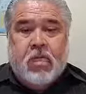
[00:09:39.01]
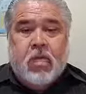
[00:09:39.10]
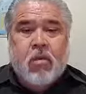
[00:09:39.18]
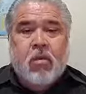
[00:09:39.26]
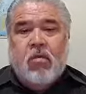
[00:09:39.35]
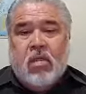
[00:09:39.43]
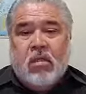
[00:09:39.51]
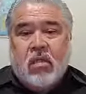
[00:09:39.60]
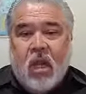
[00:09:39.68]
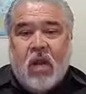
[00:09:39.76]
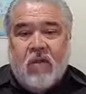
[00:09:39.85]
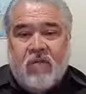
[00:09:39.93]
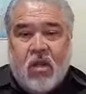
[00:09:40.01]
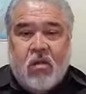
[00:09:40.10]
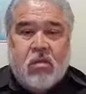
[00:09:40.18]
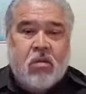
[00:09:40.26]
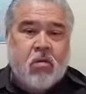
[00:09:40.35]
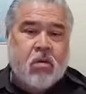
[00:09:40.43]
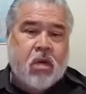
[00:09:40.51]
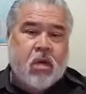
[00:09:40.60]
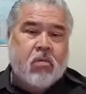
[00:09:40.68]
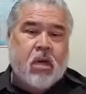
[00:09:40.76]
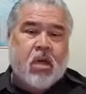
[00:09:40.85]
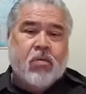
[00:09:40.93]
you know, there's a lot of videos going
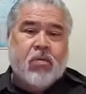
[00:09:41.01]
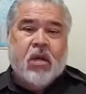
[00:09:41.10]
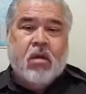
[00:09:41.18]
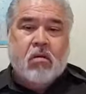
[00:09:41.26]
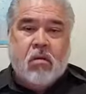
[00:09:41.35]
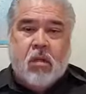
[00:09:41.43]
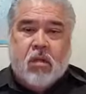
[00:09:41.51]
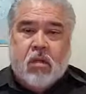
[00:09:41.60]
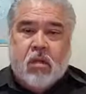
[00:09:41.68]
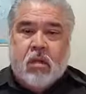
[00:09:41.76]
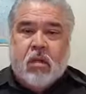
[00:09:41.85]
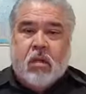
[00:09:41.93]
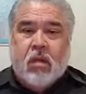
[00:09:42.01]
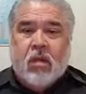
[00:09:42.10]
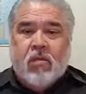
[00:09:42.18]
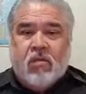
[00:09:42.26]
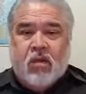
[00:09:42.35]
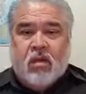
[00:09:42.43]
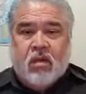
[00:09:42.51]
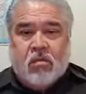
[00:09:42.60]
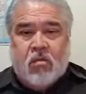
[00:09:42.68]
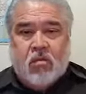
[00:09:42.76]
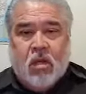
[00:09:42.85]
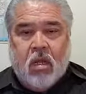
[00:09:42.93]
around right now uh, on uh, uh, everything that's
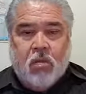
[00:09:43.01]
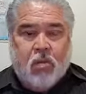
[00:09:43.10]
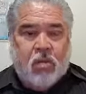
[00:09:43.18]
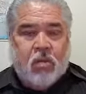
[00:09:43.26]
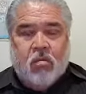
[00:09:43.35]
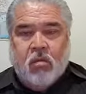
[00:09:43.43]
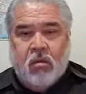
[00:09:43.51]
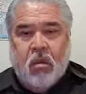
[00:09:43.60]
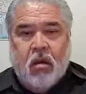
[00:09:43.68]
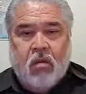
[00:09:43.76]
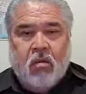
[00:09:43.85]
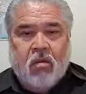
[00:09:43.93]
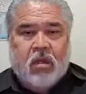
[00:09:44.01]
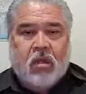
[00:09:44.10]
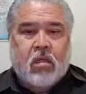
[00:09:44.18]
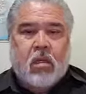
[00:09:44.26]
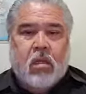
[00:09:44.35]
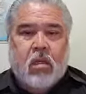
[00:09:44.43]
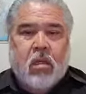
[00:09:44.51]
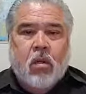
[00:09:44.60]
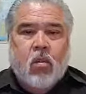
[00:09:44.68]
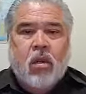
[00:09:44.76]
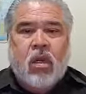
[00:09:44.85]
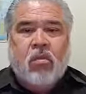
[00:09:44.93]
going on with with all of this.
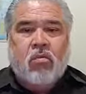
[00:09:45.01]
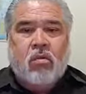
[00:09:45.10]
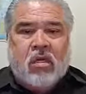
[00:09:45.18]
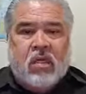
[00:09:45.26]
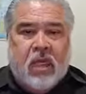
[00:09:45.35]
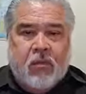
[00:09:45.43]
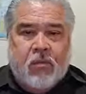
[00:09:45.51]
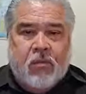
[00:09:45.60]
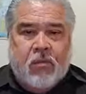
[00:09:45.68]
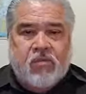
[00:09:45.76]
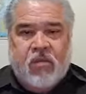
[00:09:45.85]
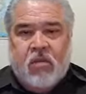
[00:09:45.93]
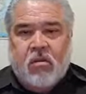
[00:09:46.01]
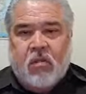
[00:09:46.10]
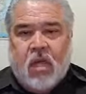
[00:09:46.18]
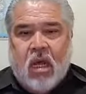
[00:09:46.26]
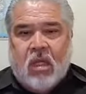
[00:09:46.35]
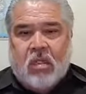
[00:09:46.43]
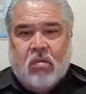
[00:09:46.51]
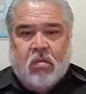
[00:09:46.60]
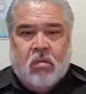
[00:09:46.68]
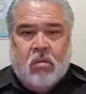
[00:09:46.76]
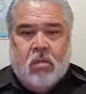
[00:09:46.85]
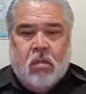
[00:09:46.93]
We need to examine those videos also
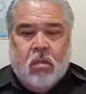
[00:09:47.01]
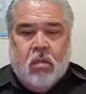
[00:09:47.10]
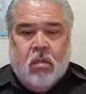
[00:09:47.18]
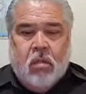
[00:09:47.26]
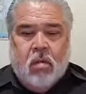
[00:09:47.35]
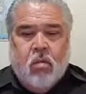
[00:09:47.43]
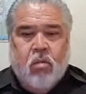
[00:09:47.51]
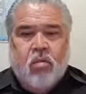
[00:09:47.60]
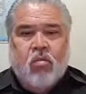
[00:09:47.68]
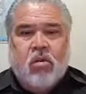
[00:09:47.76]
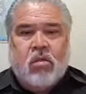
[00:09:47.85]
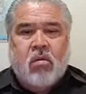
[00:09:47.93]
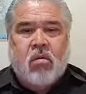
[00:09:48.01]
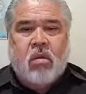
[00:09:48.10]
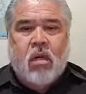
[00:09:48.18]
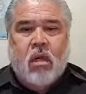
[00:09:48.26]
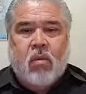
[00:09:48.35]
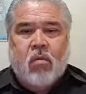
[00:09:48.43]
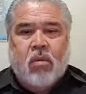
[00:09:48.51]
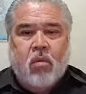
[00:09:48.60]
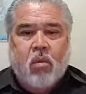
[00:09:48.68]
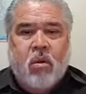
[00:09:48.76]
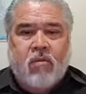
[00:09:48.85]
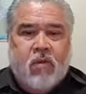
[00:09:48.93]
with what's going on with the
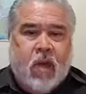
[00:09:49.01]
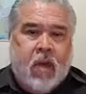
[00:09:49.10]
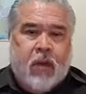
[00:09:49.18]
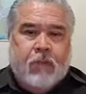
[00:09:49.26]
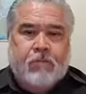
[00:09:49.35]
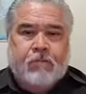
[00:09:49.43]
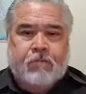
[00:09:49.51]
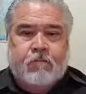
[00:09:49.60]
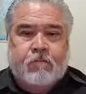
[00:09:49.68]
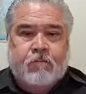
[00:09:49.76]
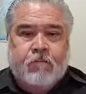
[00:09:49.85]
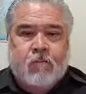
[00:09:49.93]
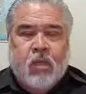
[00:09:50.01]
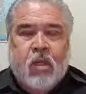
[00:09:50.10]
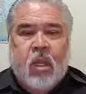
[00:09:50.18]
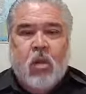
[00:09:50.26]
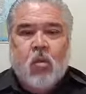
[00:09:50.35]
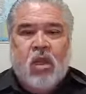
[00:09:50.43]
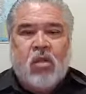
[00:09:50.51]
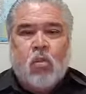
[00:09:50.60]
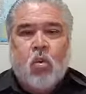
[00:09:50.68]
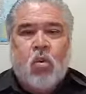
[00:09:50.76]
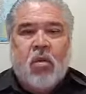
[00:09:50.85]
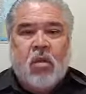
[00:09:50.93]
Word of God, and we need to
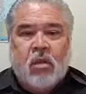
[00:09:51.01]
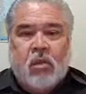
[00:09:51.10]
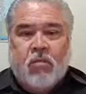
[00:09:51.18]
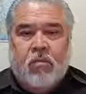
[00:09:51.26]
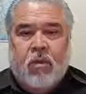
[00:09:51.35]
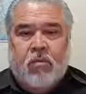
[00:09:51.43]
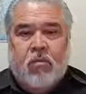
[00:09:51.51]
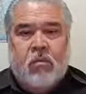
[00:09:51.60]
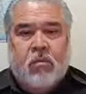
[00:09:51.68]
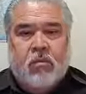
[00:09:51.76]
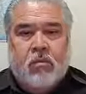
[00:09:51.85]
warn the people,